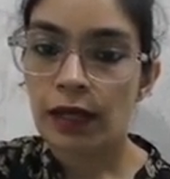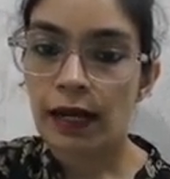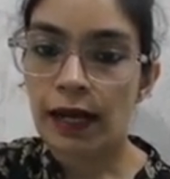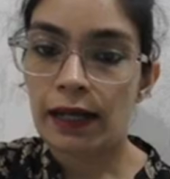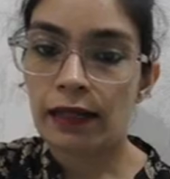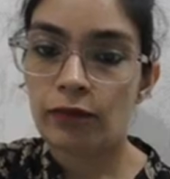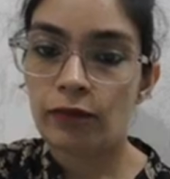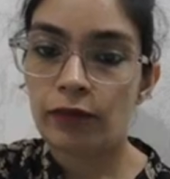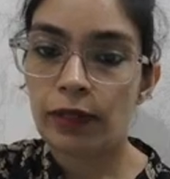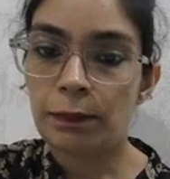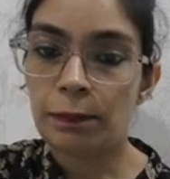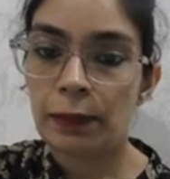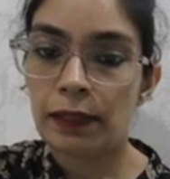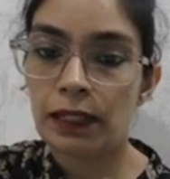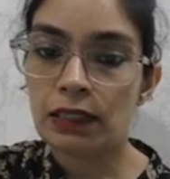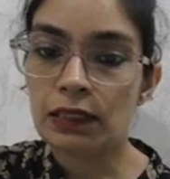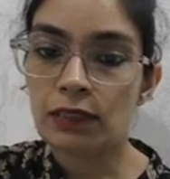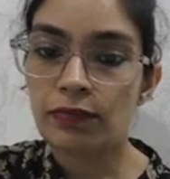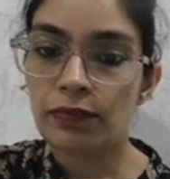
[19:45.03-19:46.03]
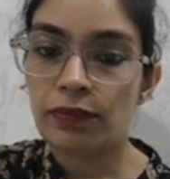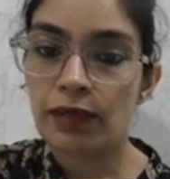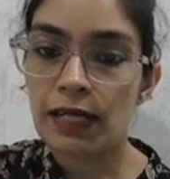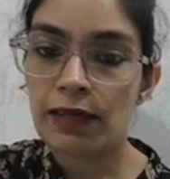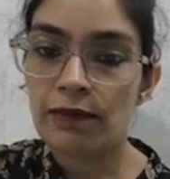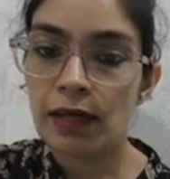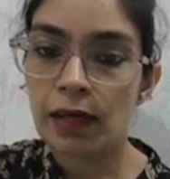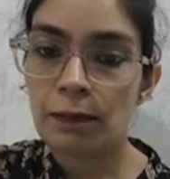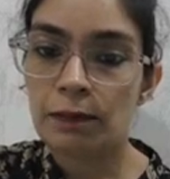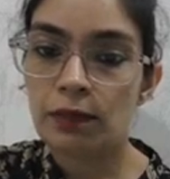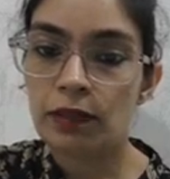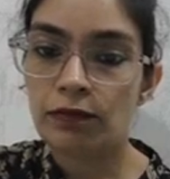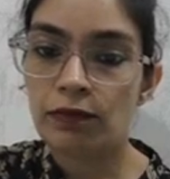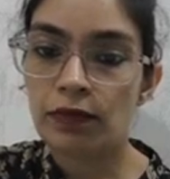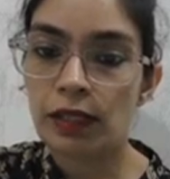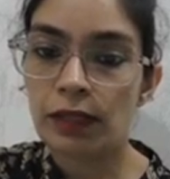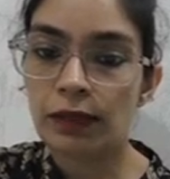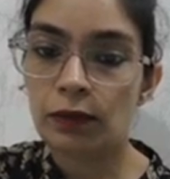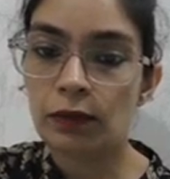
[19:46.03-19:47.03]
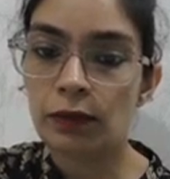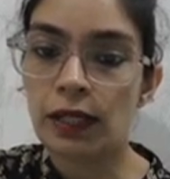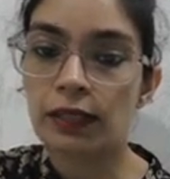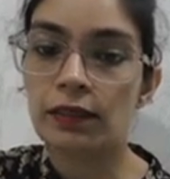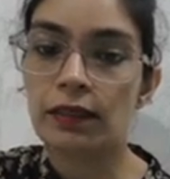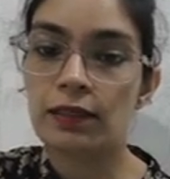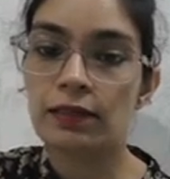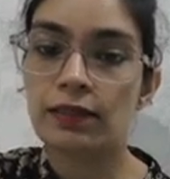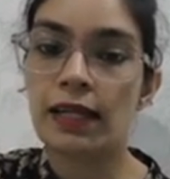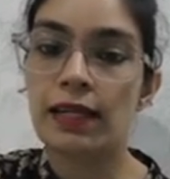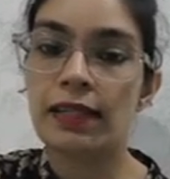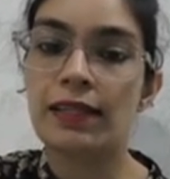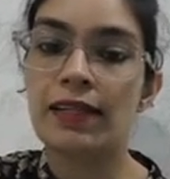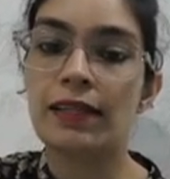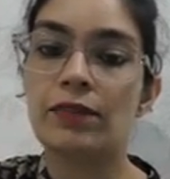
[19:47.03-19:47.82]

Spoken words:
and when plus 5 I am shifting to other side,